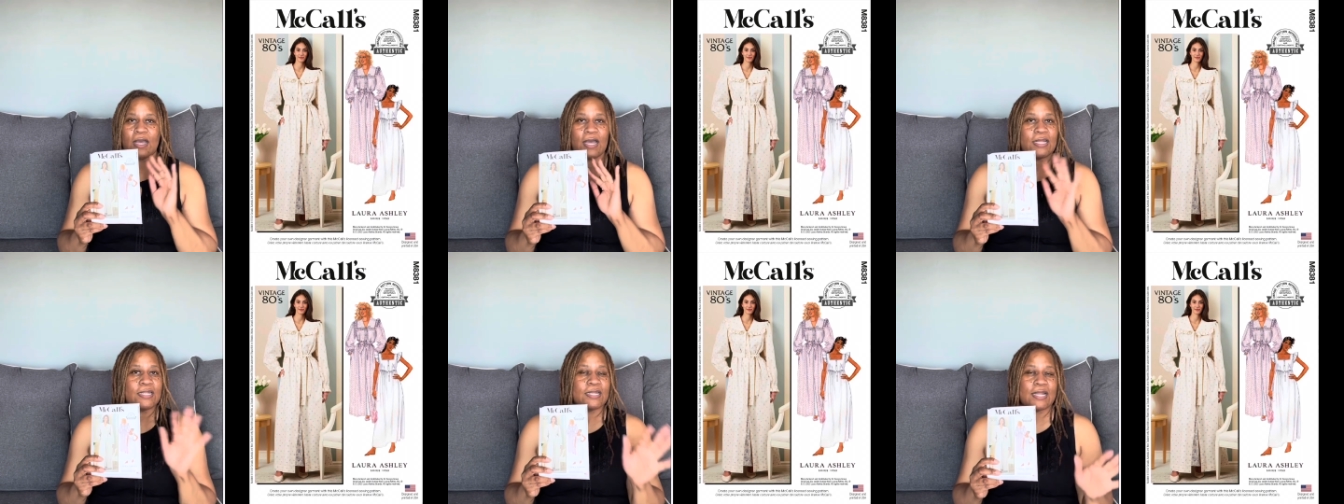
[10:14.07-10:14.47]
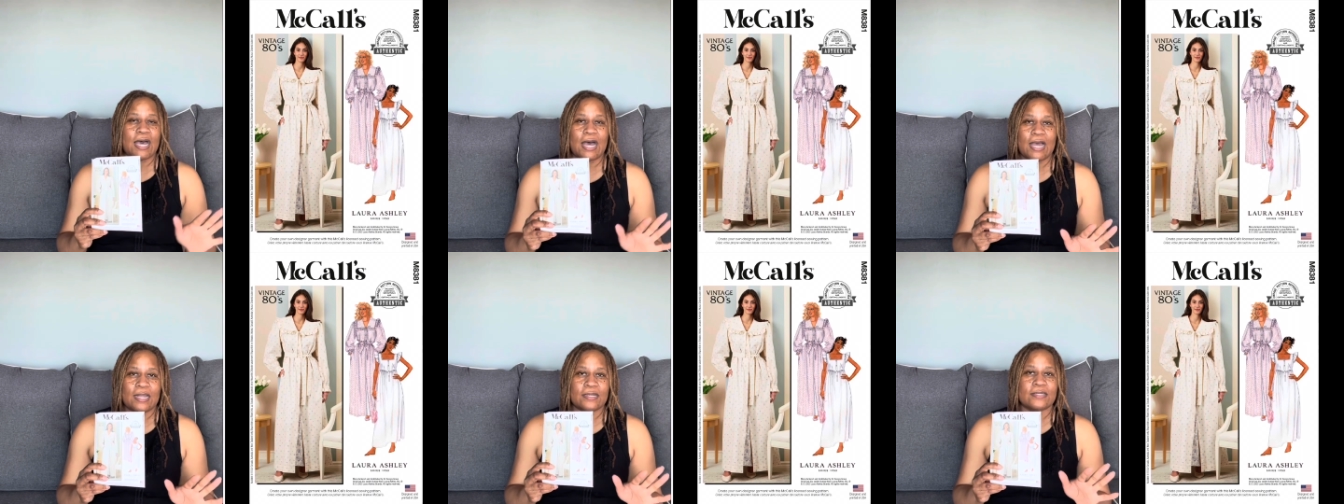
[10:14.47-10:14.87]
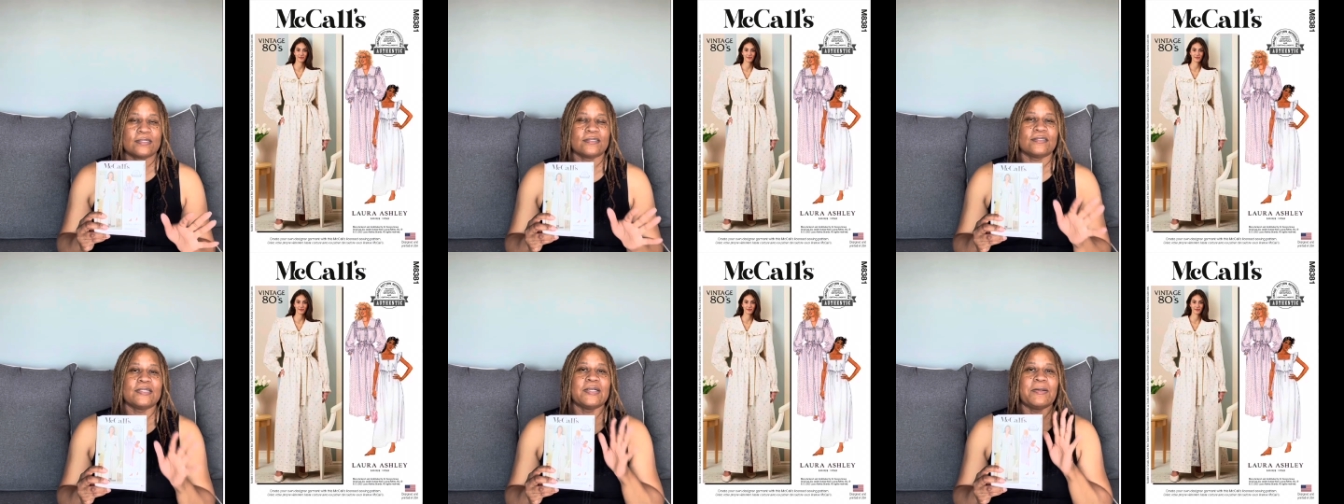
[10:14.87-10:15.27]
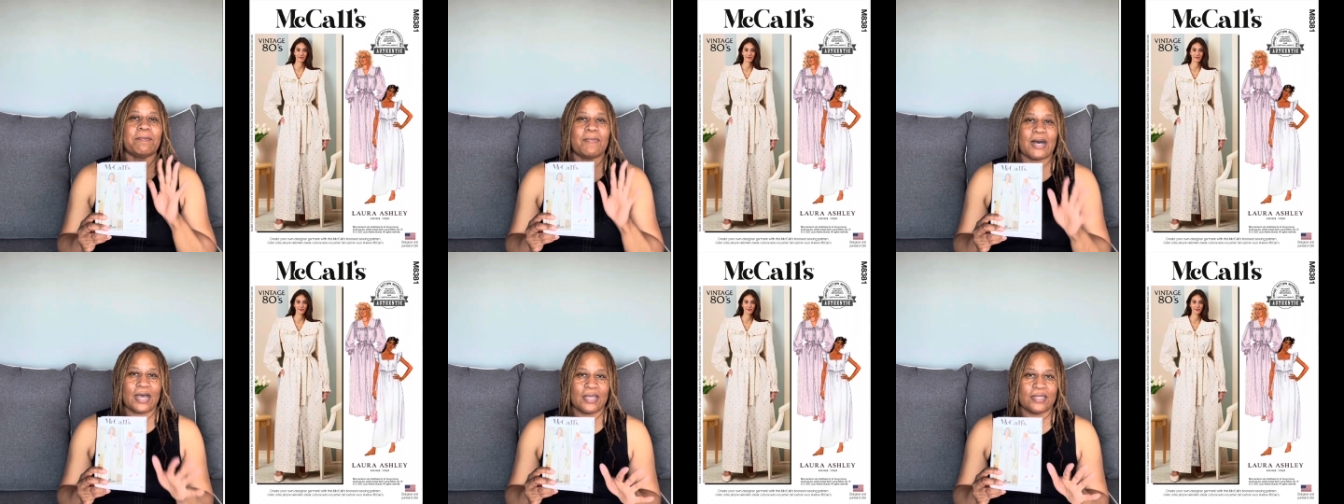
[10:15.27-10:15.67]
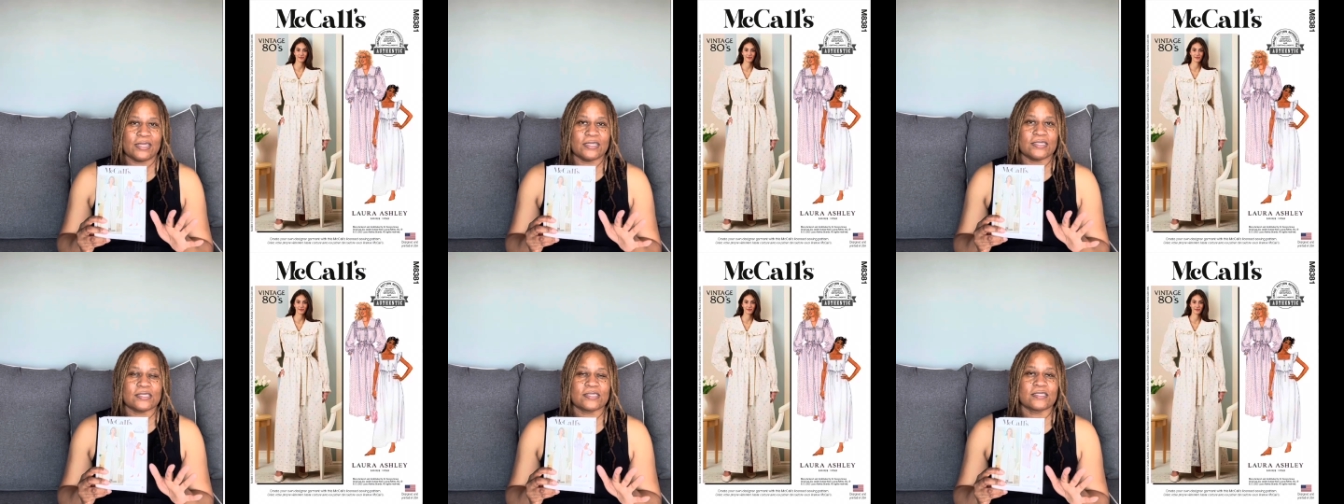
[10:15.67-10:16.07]
I did not buy
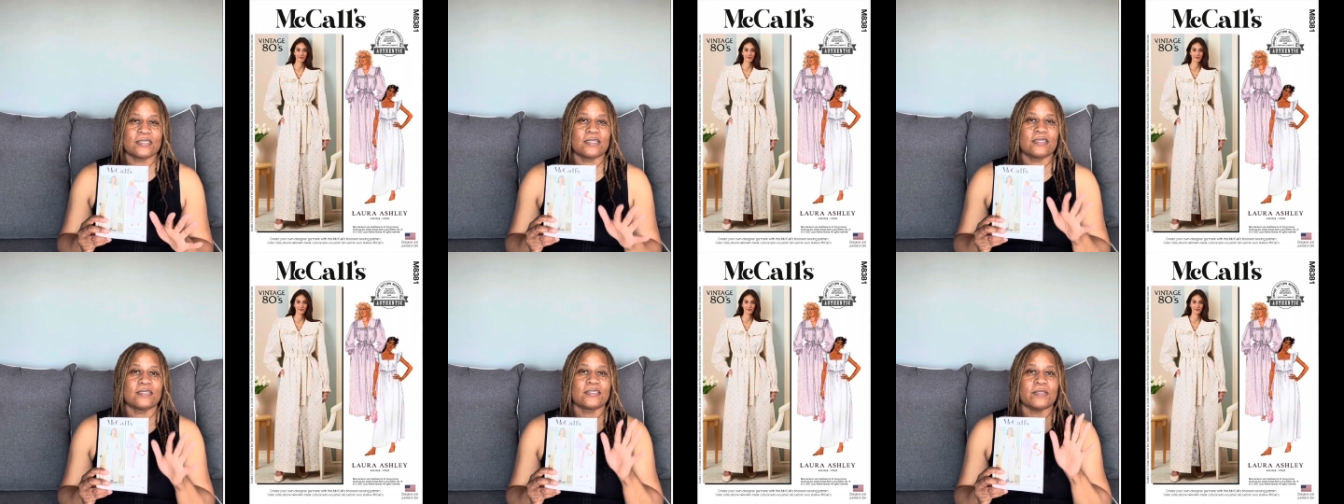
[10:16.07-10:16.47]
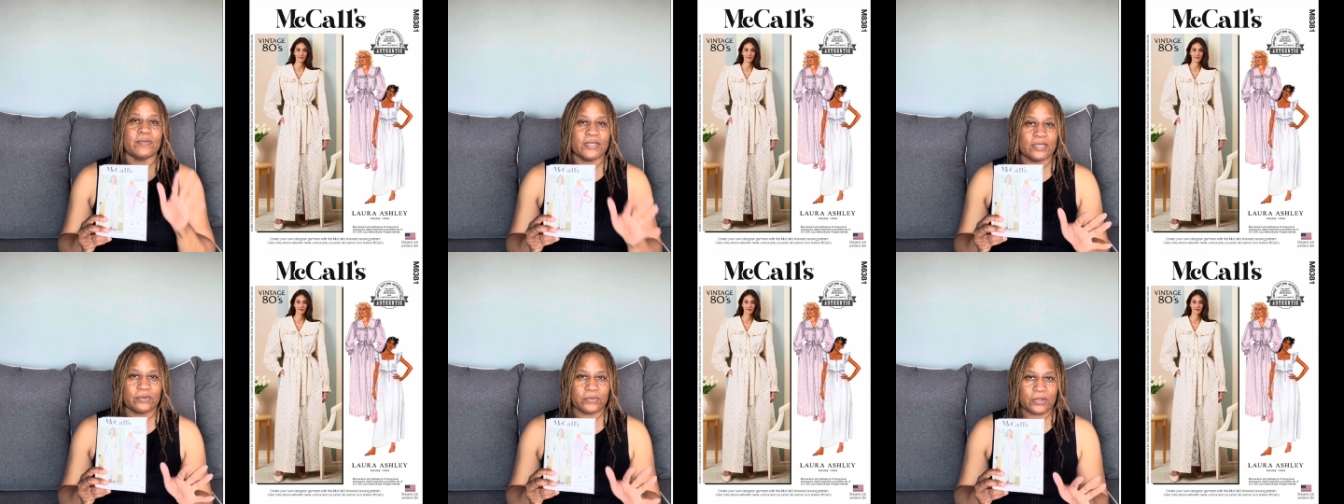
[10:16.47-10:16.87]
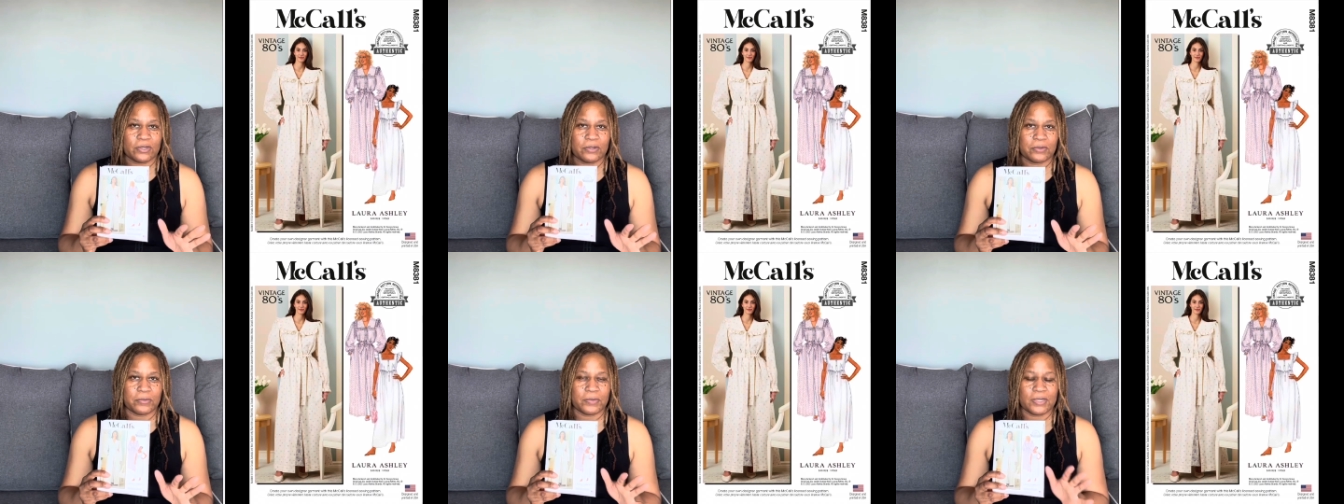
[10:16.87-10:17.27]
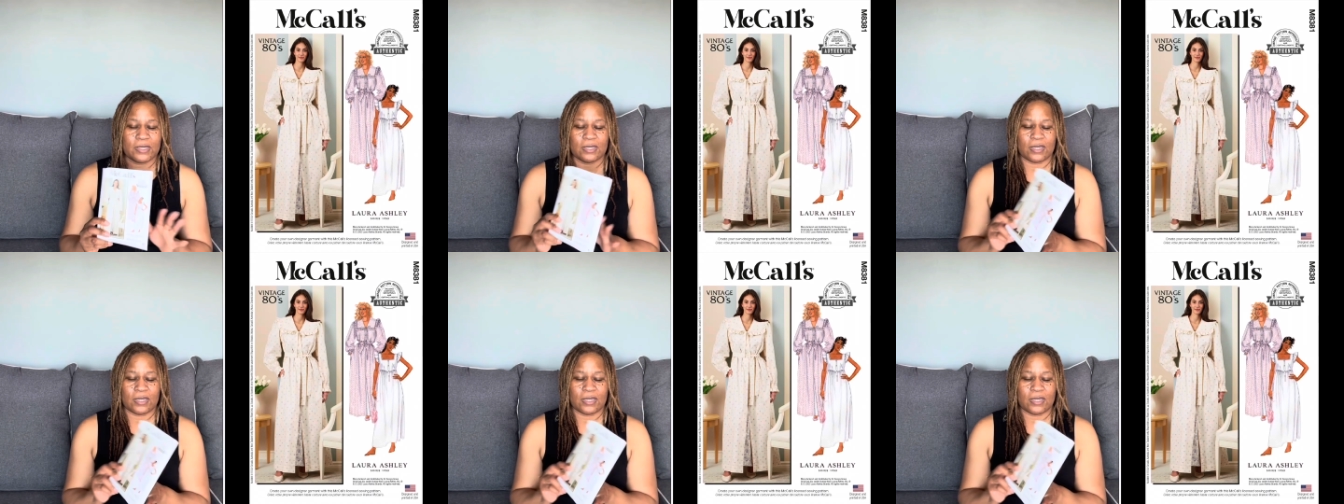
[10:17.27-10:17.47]
this to be a robe.